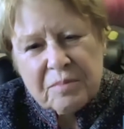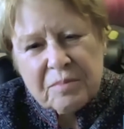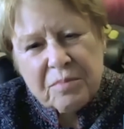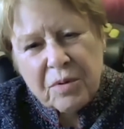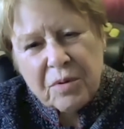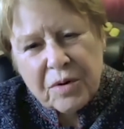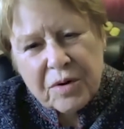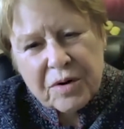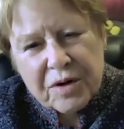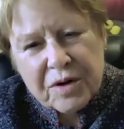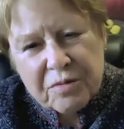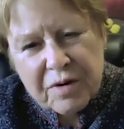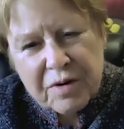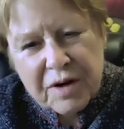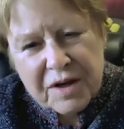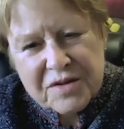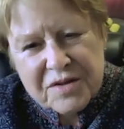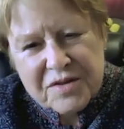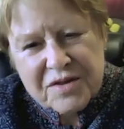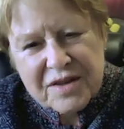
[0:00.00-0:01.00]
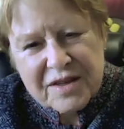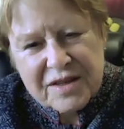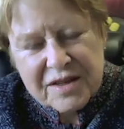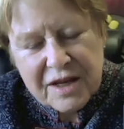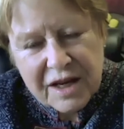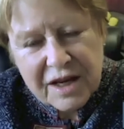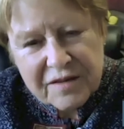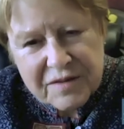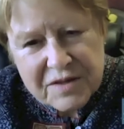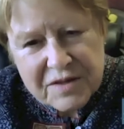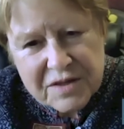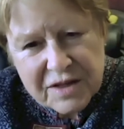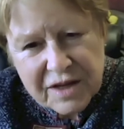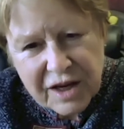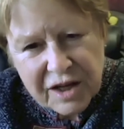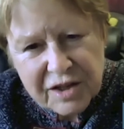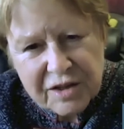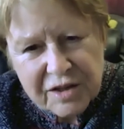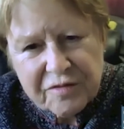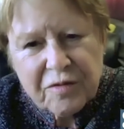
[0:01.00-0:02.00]
born and raised in Davis,
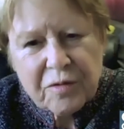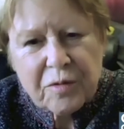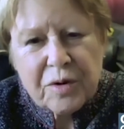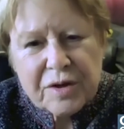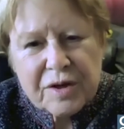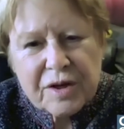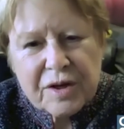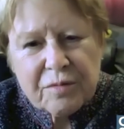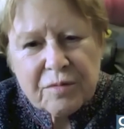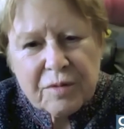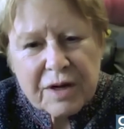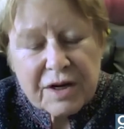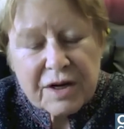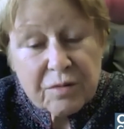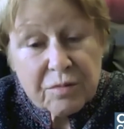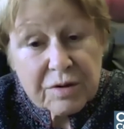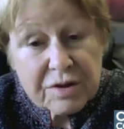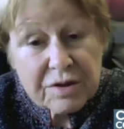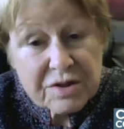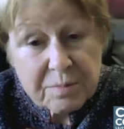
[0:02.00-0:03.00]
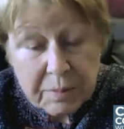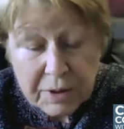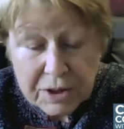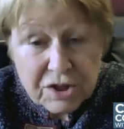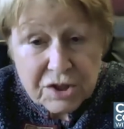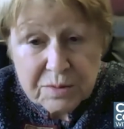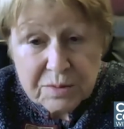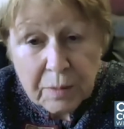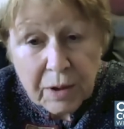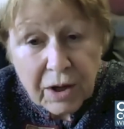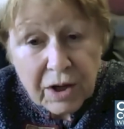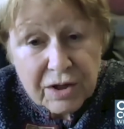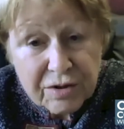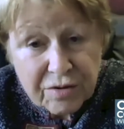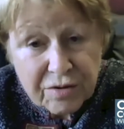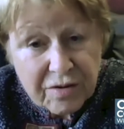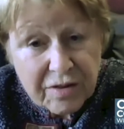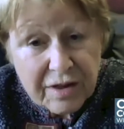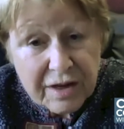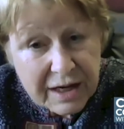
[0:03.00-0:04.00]
California, when it was much
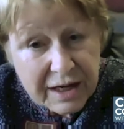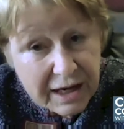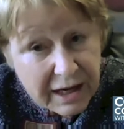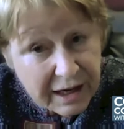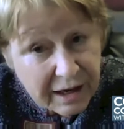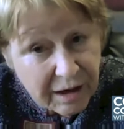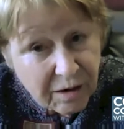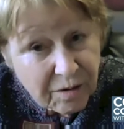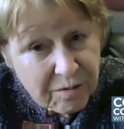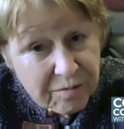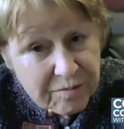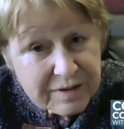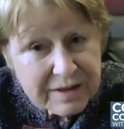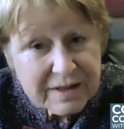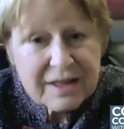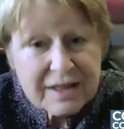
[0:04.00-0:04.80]
smaller than now.